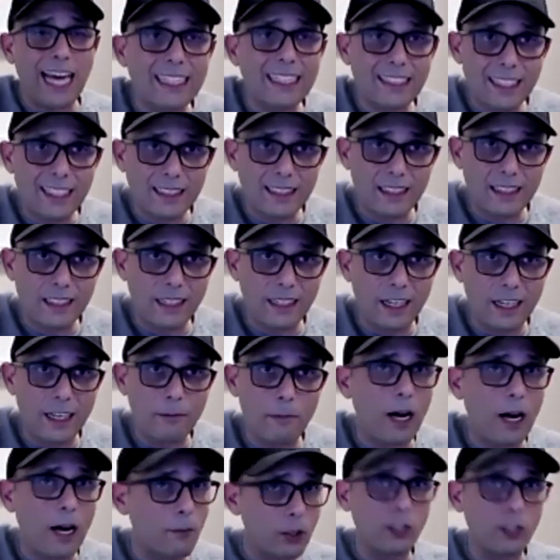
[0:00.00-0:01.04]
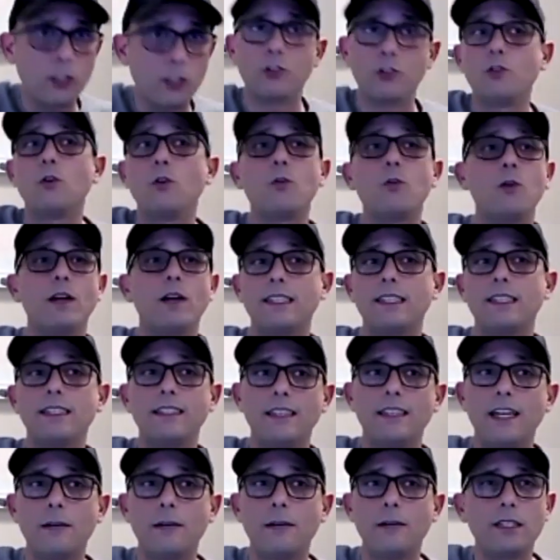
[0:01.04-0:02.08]
take the time, I'm going to do it right then
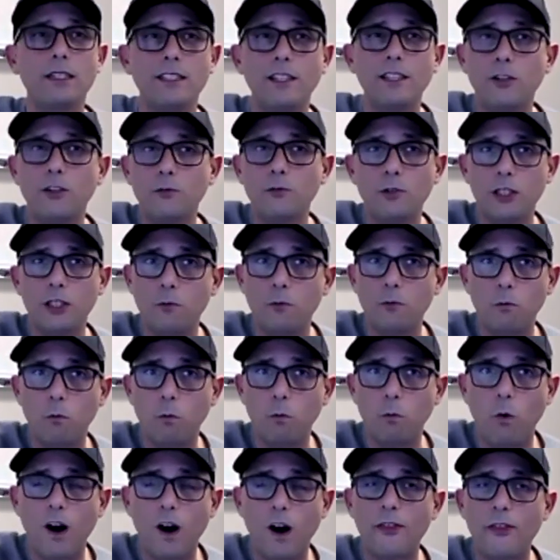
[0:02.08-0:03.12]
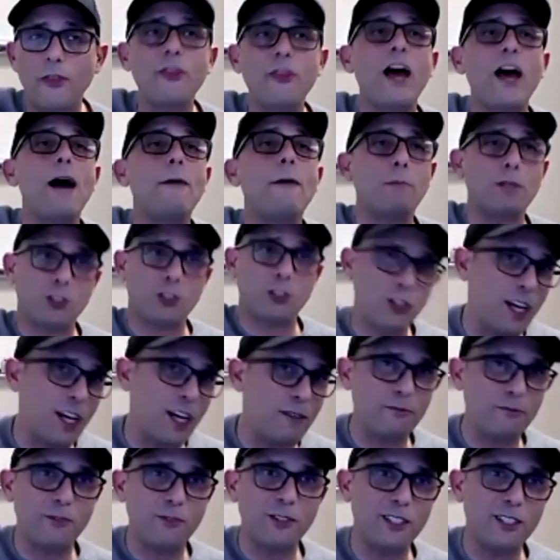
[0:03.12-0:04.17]
and there because they don't really want that much
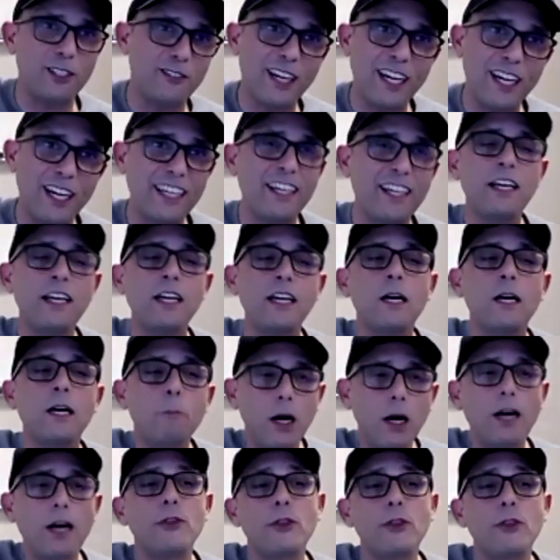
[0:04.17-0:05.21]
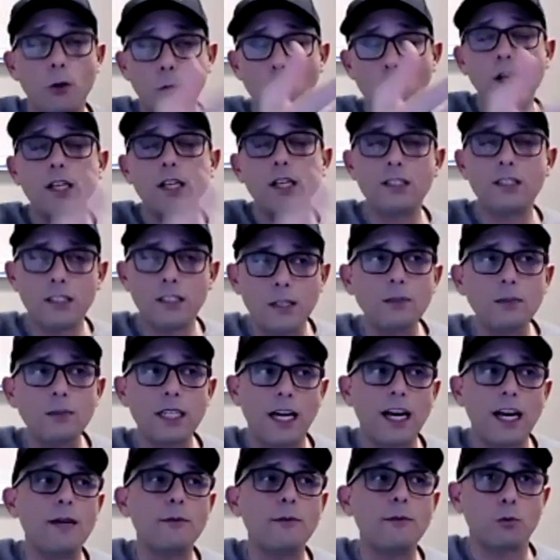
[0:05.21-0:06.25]
time for you, right? Yeah. But there was some
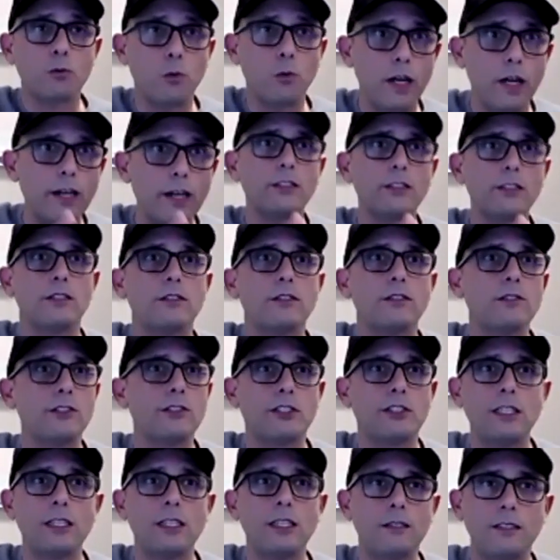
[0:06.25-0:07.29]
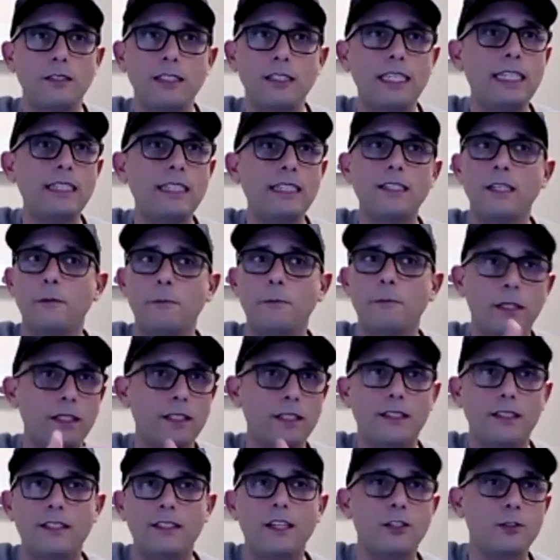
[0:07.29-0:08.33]
times where you're you're deep, knee deep in an
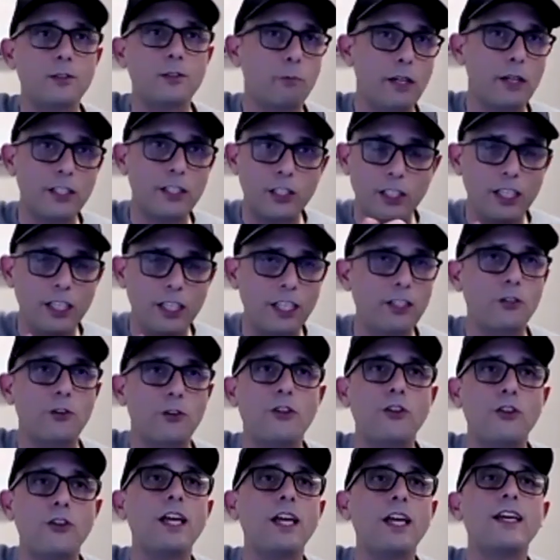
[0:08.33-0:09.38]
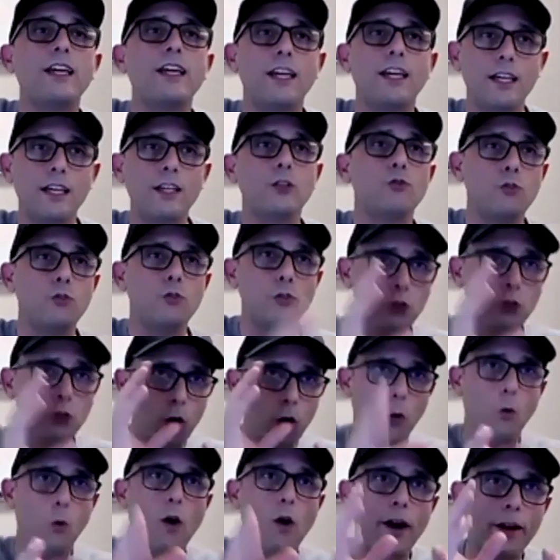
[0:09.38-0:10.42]
Excel spreadsheet, you're thinking, you you
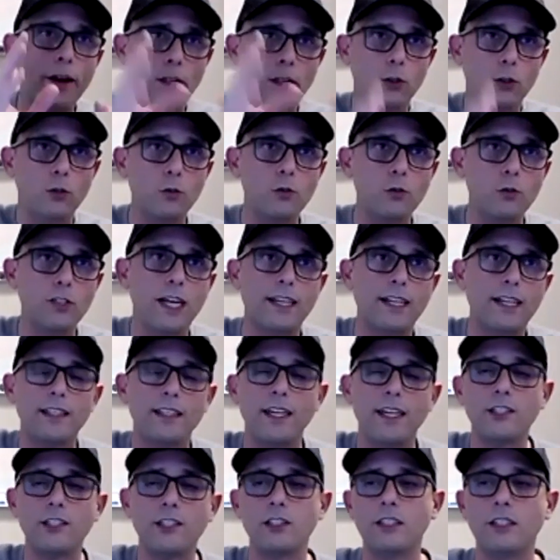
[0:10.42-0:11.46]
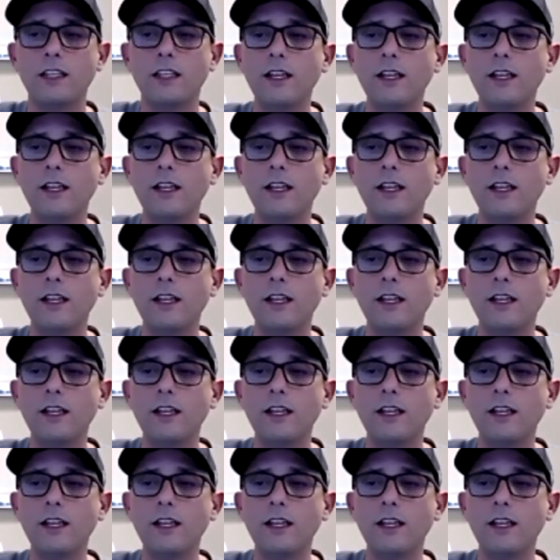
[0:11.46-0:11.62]
don't want to lose that connection.